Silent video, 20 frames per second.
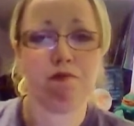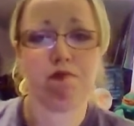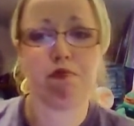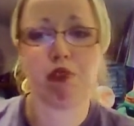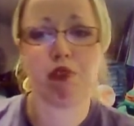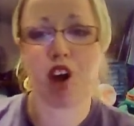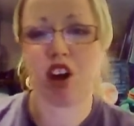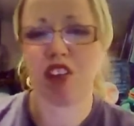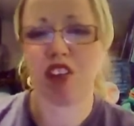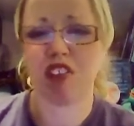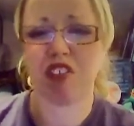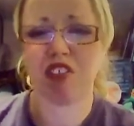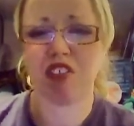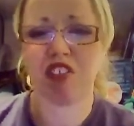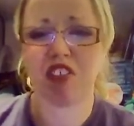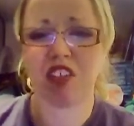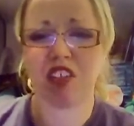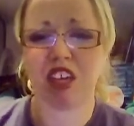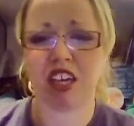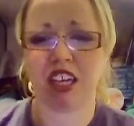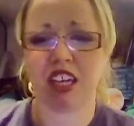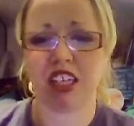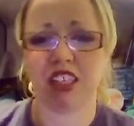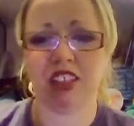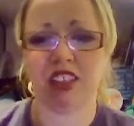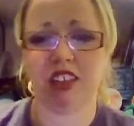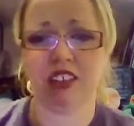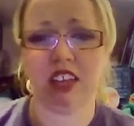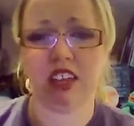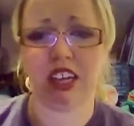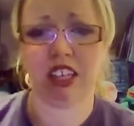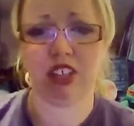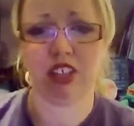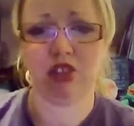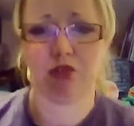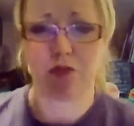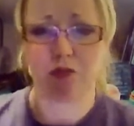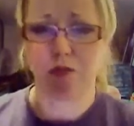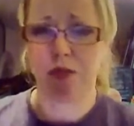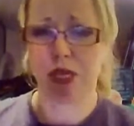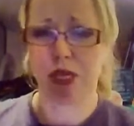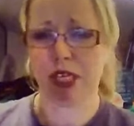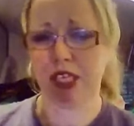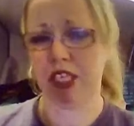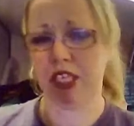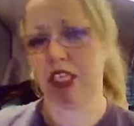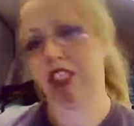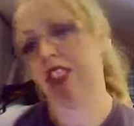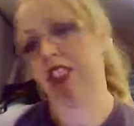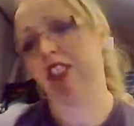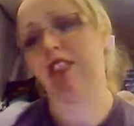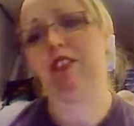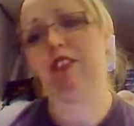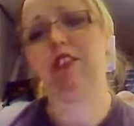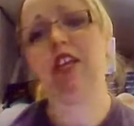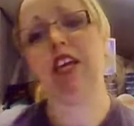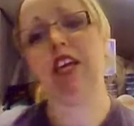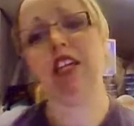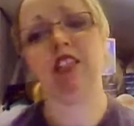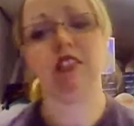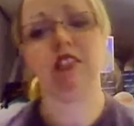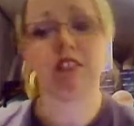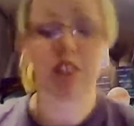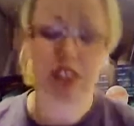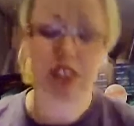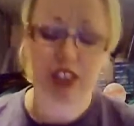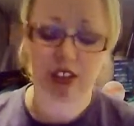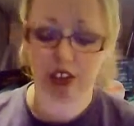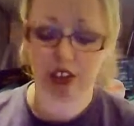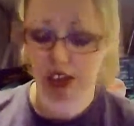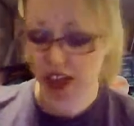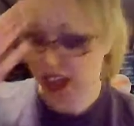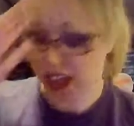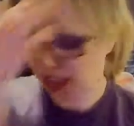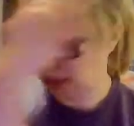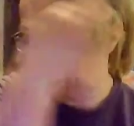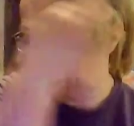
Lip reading: brusque and grumpy and things like that.